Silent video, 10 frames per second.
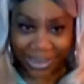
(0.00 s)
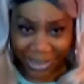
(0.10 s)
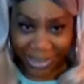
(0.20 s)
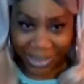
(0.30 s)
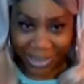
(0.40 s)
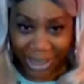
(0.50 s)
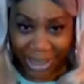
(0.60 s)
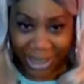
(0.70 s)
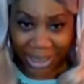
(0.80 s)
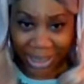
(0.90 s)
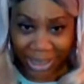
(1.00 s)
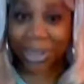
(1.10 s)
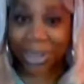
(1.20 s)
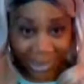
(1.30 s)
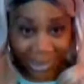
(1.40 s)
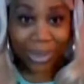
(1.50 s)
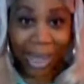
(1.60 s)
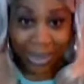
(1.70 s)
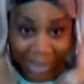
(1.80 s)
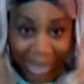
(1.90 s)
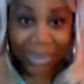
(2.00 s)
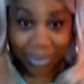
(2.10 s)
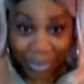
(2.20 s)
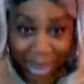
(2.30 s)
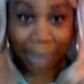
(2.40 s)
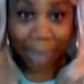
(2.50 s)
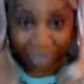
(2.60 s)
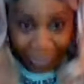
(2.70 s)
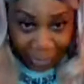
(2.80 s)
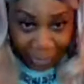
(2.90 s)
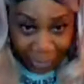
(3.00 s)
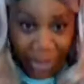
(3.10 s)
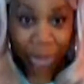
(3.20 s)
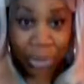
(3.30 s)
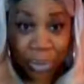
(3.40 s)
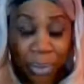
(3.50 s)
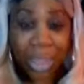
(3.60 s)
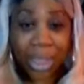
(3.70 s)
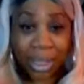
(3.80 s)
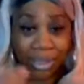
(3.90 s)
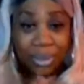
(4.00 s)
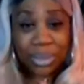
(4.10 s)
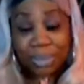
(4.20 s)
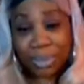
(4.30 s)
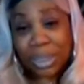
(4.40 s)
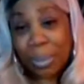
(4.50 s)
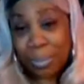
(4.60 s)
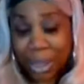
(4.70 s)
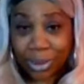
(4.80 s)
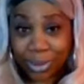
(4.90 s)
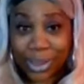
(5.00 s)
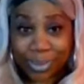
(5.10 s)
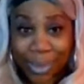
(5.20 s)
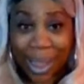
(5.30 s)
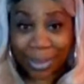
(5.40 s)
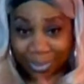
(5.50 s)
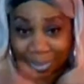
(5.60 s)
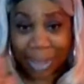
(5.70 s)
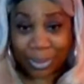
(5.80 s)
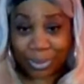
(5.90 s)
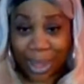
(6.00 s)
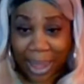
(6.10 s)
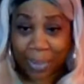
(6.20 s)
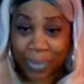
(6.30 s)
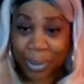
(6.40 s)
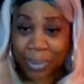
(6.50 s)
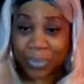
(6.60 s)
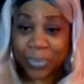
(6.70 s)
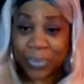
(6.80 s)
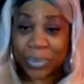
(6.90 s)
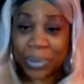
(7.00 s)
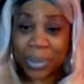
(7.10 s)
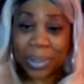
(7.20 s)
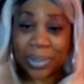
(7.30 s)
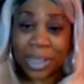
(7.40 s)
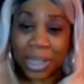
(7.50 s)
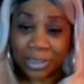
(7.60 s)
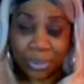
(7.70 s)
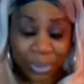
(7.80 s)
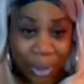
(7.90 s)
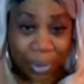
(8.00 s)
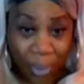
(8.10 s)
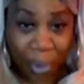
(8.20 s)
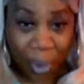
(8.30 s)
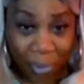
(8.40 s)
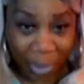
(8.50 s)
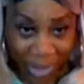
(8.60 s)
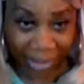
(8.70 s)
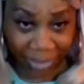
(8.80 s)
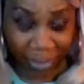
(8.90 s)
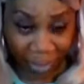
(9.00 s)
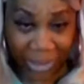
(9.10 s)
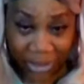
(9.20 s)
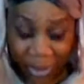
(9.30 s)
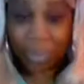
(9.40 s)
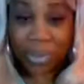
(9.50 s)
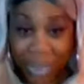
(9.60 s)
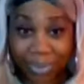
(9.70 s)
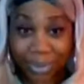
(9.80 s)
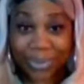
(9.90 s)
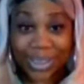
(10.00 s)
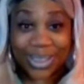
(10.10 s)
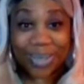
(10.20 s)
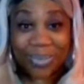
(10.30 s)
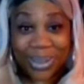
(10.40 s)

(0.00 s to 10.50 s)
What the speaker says: it's okay to take some time out for you and do something that make you smile and make you happy. And you don't always have to be doing something for someone else.